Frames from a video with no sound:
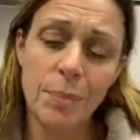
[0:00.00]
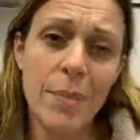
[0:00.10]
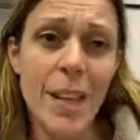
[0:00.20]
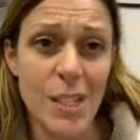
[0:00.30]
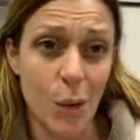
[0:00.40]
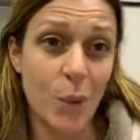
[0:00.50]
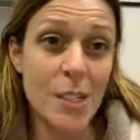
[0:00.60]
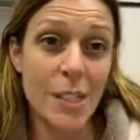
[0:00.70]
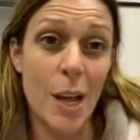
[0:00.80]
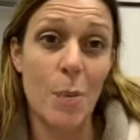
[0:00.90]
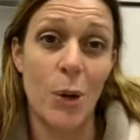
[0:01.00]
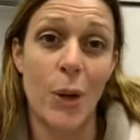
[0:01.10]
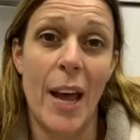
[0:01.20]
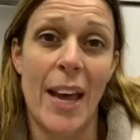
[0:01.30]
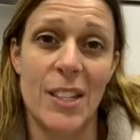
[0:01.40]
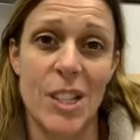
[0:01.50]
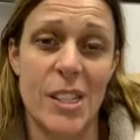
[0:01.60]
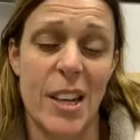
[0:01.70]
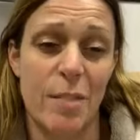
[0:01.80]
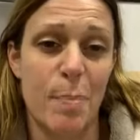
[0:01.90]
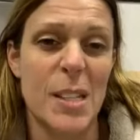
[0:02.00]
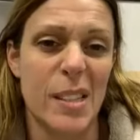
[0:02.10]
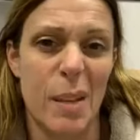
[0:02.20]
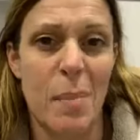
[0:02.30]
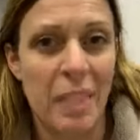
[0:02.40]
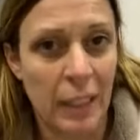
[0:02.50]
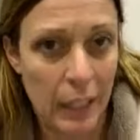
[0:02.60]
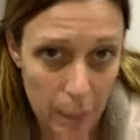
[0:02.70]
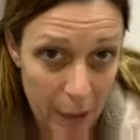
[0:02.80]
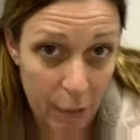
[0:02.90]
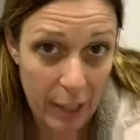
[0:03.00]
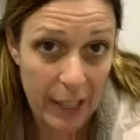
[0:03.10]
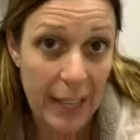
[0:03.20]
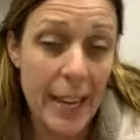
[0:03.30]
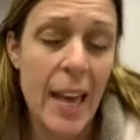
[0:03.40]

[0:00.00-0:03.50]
So I wanted to come on and just kind of bust that myth a little bit, really,